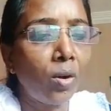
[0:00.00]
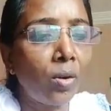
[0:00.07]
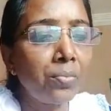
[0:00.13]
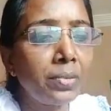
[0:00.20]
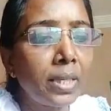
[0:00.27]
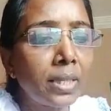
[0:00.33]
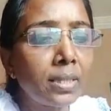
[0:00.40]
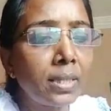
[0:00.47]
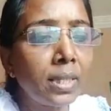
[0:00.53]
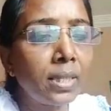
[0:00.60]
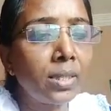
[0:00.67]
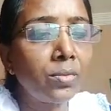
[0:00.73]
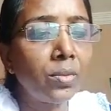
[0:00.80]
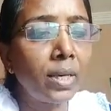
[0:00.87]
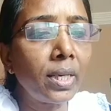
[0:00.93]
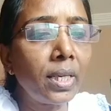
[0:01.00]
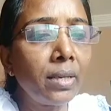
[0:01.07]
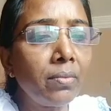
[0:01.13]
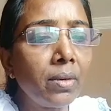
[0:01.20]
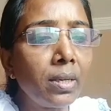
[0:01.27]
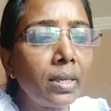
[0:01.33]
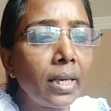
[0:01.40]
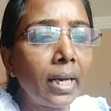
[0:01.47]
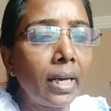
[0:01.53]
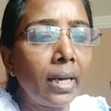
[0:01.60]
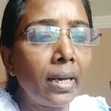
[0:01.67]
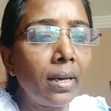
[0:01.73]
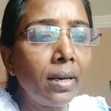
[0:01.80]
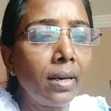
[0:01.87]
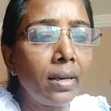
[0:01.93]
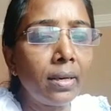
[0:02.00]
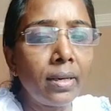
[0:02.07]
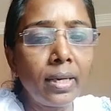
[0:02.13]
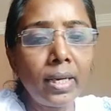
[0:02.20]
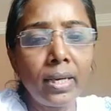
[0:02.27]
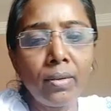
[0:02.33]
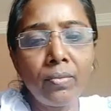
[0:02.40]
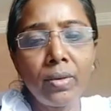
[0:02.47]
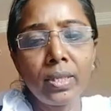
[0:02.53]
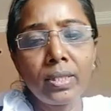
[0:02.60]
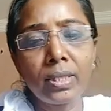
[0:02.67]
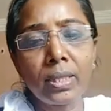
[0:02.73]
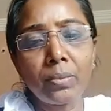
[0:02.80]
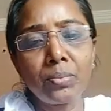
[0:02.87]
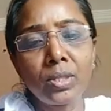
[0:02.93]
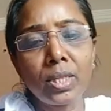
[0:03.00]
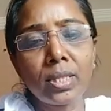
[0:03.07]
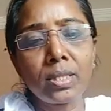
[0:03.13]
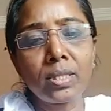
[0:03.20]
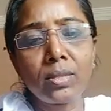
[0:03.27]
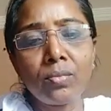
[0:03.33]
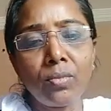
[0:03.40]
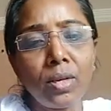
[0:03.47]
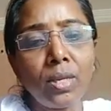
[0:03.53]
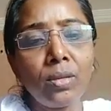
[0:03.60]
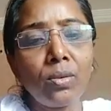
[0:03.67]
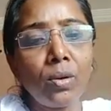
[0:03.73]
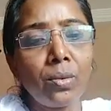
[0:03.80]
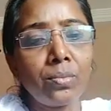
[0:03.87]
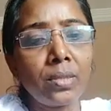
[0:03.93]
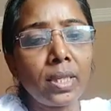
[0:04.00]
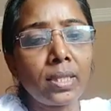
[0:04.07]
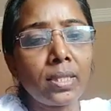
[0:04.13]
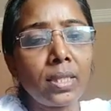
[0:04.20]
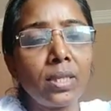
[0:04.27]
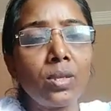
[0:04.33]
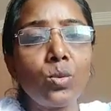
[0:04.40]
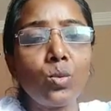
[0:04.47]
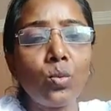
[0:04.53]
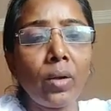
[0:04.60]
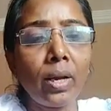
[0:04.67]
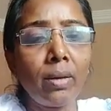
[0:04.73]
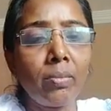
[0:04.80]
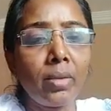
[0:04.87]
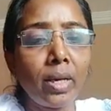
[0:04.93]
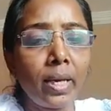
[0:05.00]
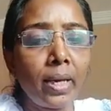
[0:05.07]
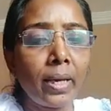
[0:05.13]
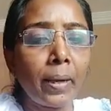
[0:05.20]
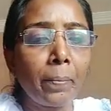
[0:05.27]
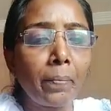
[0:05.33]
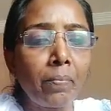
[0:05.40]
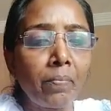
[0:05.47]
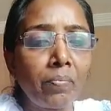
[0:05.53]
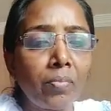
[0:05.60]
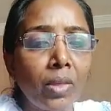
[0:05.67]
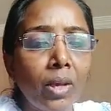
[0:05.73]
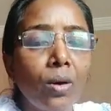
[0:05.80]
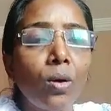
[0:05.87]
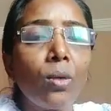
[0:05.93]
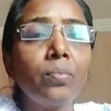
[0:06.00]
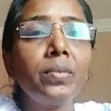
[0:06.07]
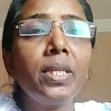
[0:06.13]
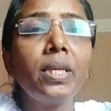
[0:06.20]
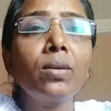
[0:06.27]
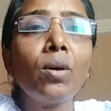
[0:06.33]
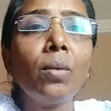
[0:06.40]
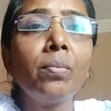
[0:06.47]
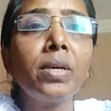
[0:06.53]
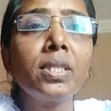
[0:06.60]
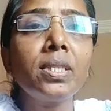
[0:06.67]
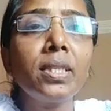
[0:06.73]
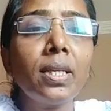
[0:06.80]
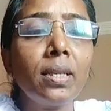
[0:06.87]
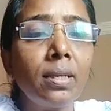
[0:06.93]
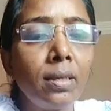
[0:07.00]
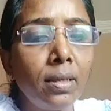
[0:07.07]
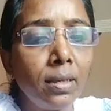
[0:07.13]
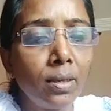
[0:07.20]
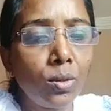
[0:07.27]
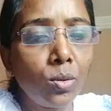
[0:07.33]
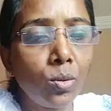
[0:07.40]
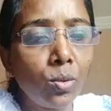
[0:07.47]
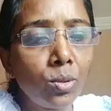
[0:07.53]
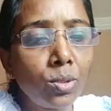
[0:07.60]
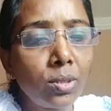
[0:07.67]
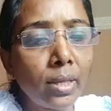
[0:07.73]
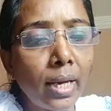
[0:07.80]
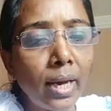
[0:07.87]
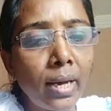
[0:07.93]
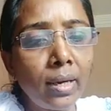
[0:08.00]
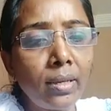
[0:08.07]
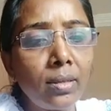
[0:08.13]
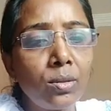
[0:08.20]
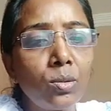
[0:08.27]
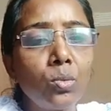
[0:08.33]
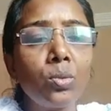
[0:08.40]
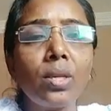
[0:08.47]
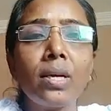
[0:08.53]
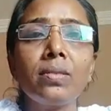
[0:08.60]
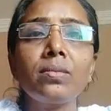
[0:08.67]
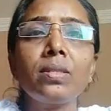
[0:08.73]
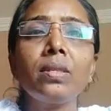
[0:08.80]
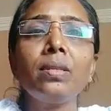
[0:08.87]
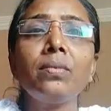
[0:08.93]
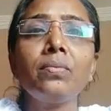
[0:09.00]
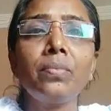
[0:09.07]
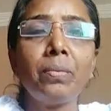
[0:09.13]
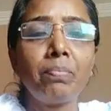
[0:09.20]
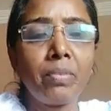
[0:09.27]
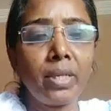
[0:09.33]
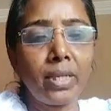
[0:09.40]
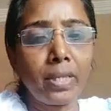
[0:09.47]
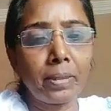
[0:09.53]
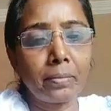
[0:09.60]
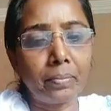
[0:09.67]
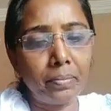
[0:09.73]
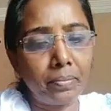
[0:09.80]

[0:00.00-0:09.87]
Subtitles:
of section 21A read with subsection 1 of section 12A of the Commercial Courts Act 2015.